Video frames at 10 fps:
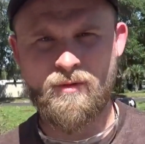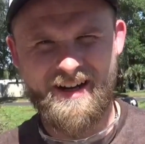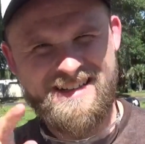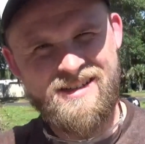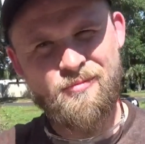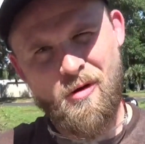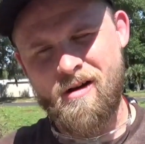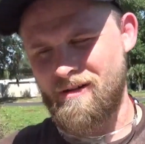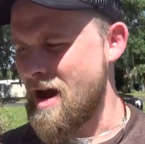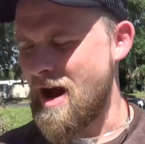What I did
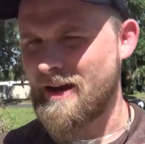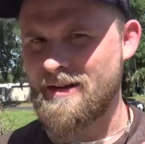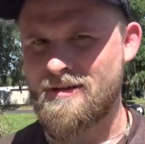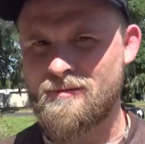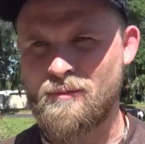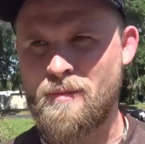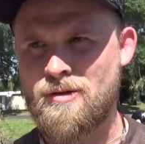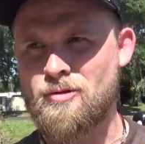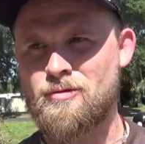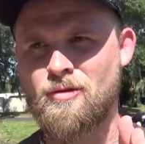wrong, I
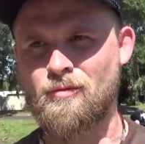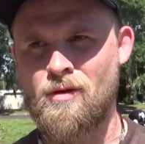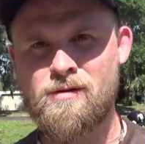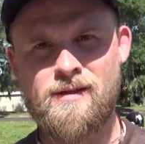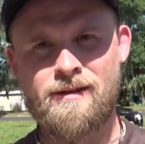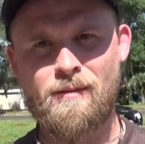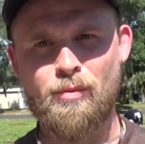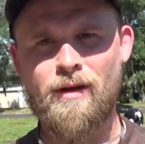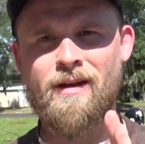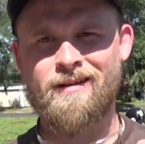measured to the wrong side of the
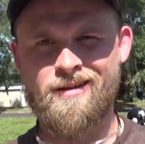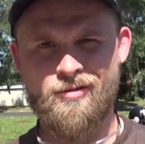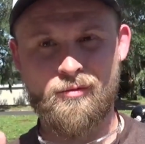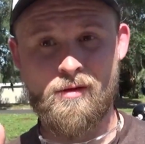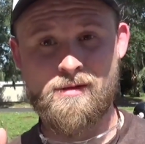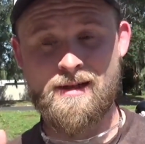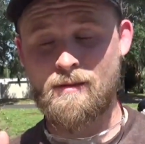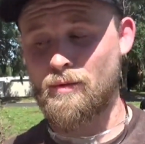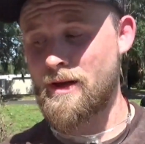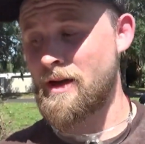blade, I cut to the wrong side of the
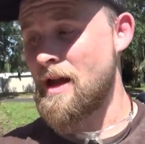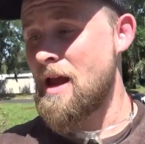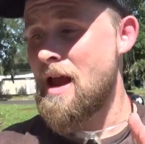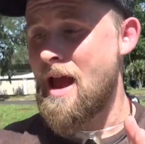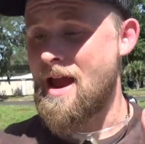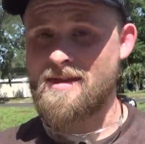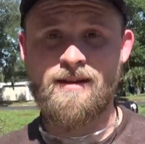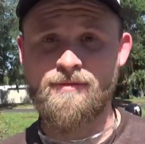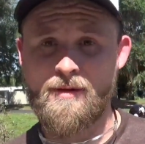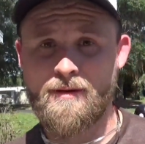blade, and then I
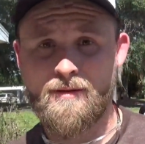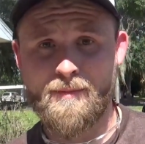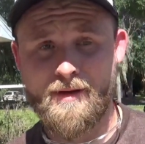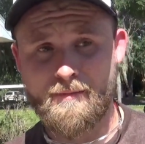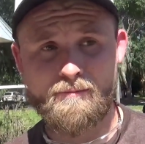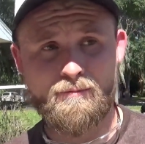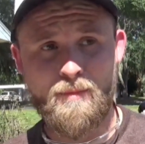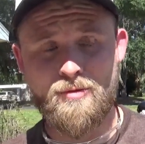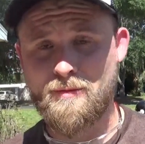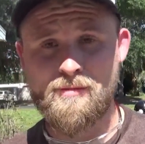found out that my
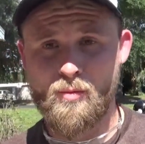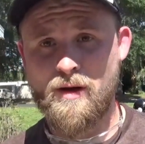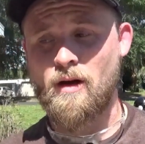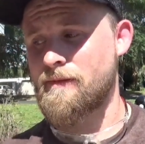measurement was way